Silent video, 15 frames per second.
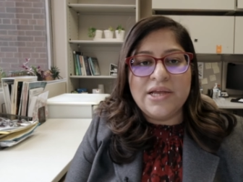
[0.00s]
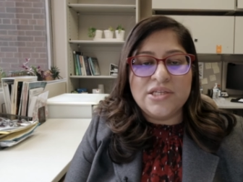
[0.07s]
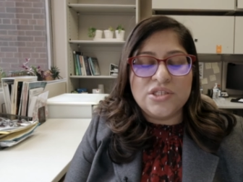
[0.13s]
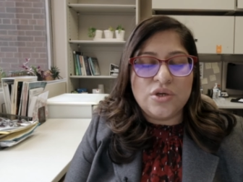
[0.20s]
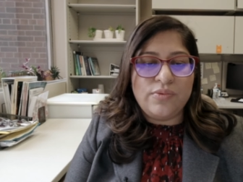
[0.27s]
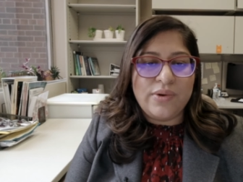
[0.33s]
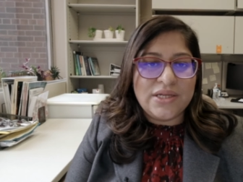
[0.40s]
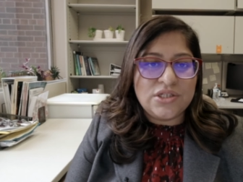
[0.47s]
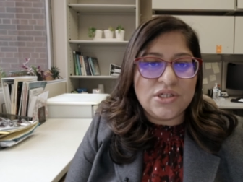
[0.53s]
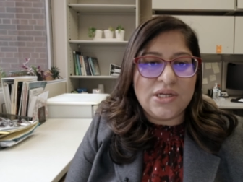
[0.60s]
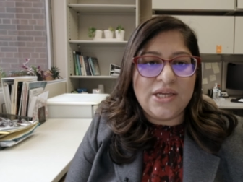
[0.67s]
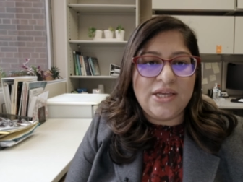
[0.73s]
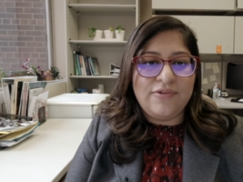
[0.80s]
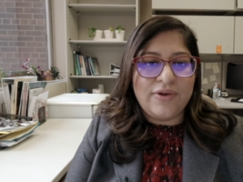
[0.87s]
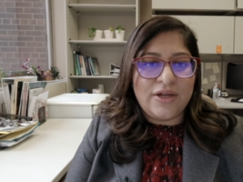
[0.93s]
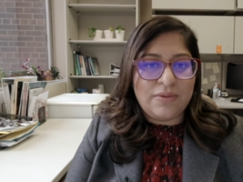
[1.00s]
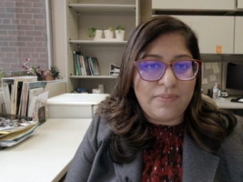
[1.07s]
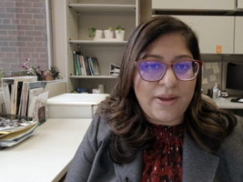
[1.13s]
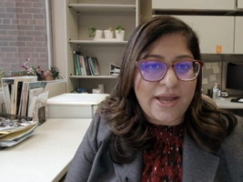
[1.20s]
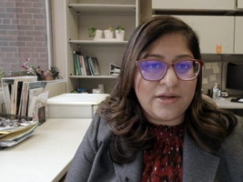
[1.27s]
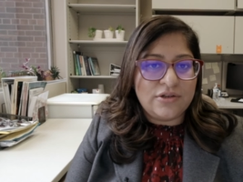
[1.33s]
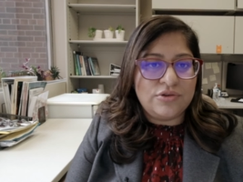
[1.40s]
So eventually, he went
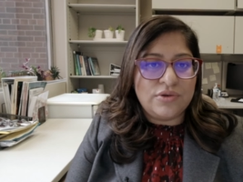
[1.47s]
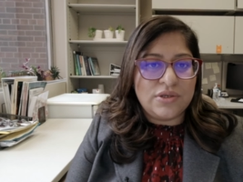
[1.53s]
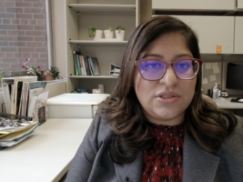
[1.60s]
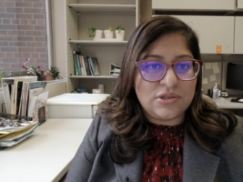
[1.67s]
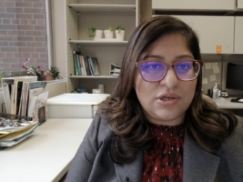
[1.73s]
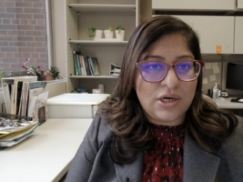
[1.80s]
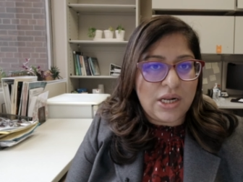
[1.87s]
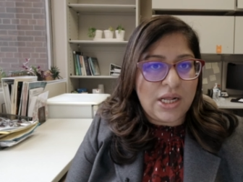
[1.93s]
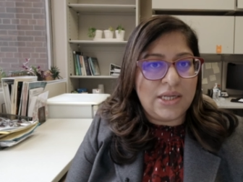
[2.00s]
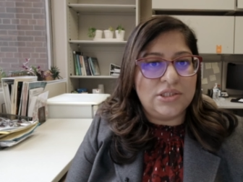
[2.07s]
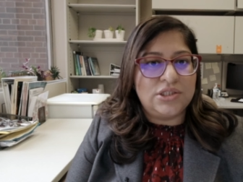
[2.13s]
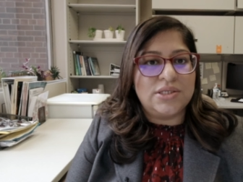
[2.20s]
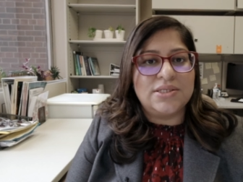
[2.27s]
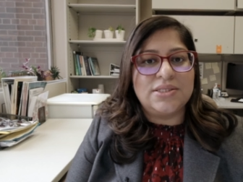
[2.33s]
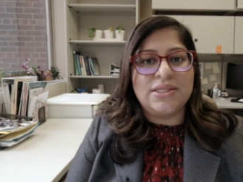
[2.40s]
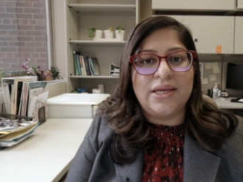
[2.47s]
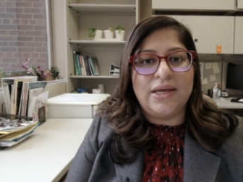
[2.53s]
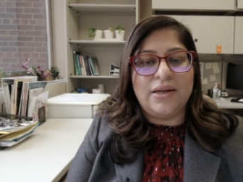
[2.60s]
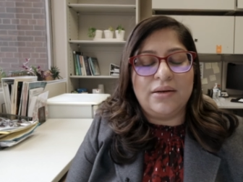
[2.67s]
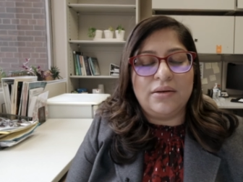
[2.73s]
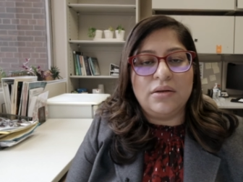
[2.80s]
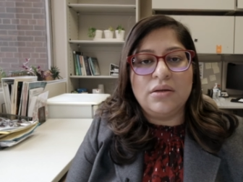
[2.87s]
back to his neurologist
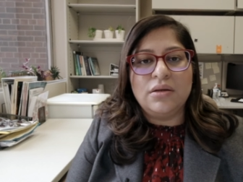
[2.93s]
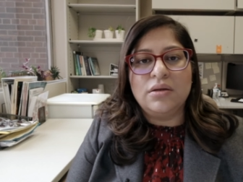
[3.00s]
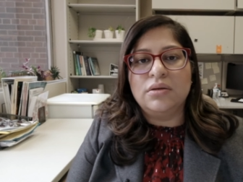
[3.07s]
and